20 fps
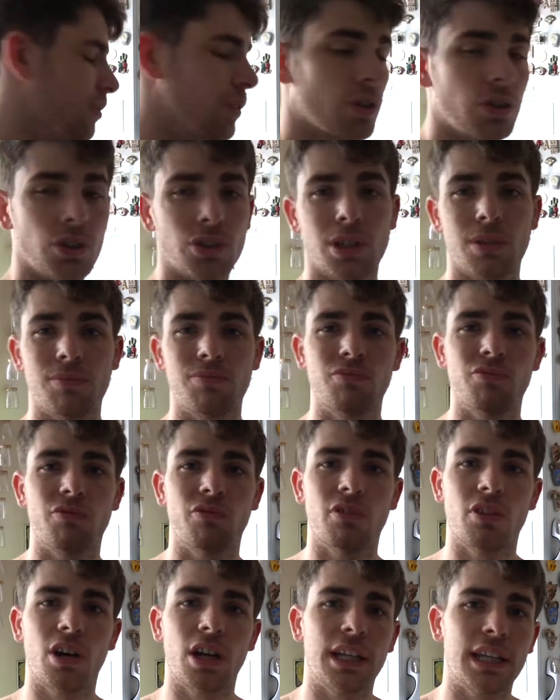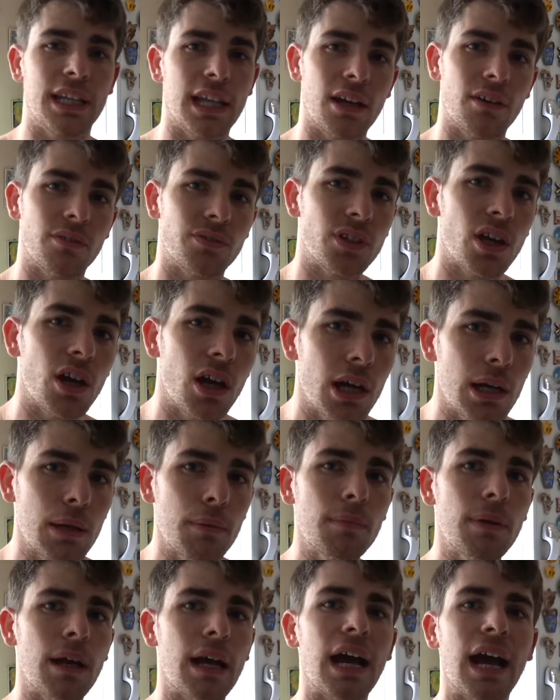because I'm running out of
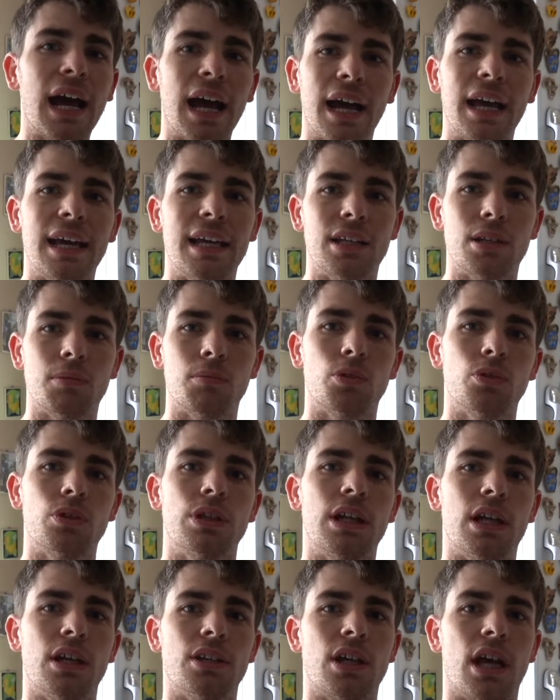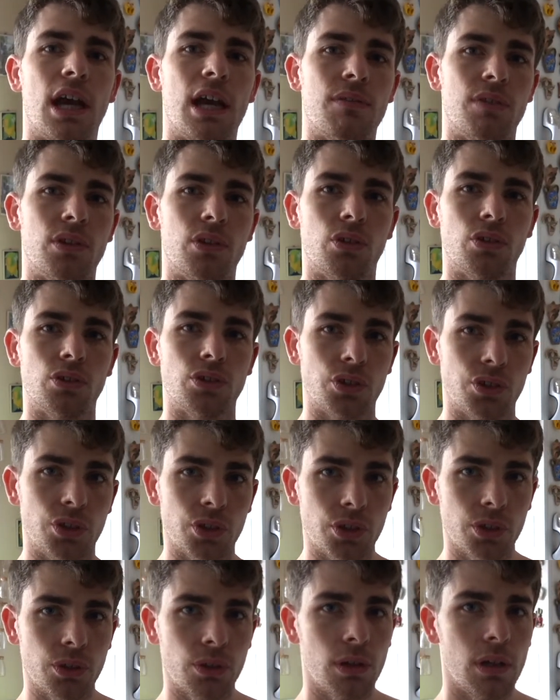time in the morning, I don't have a lot to
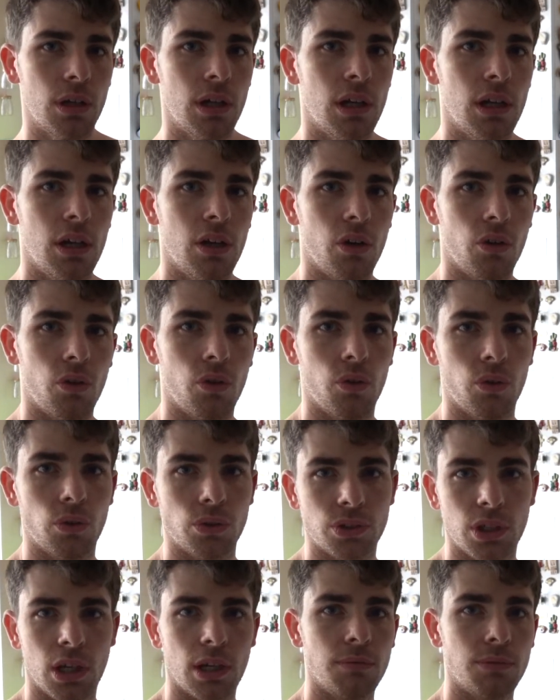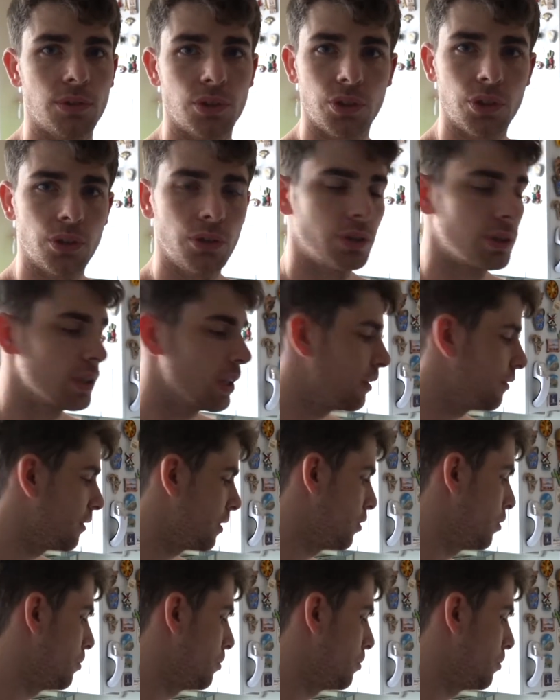do or time to do stuff or